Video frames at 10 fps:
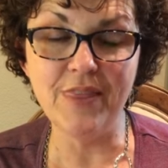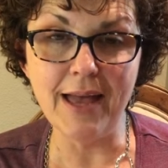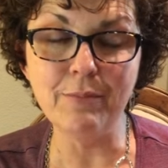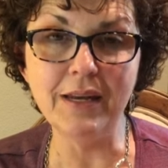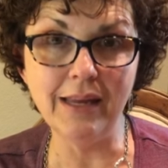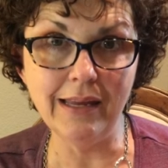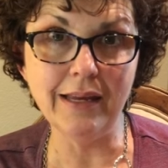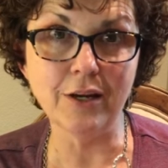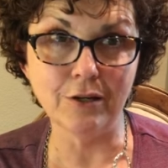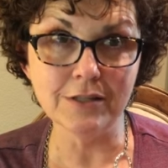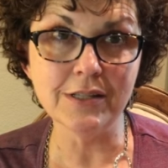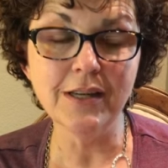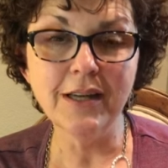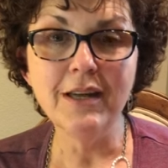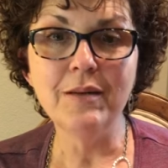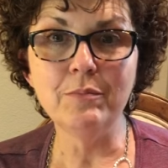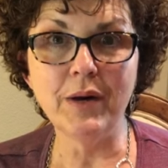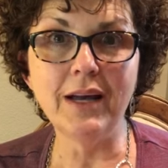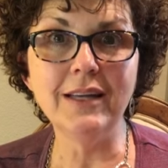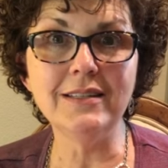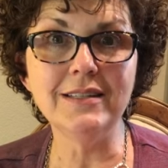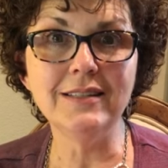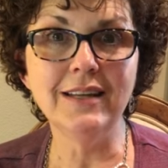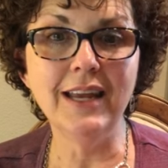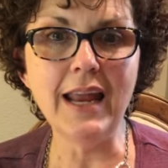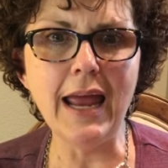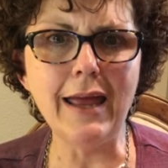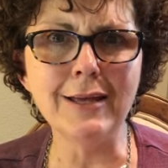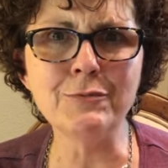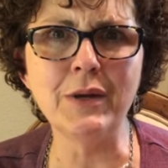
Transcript: that many years, but it has.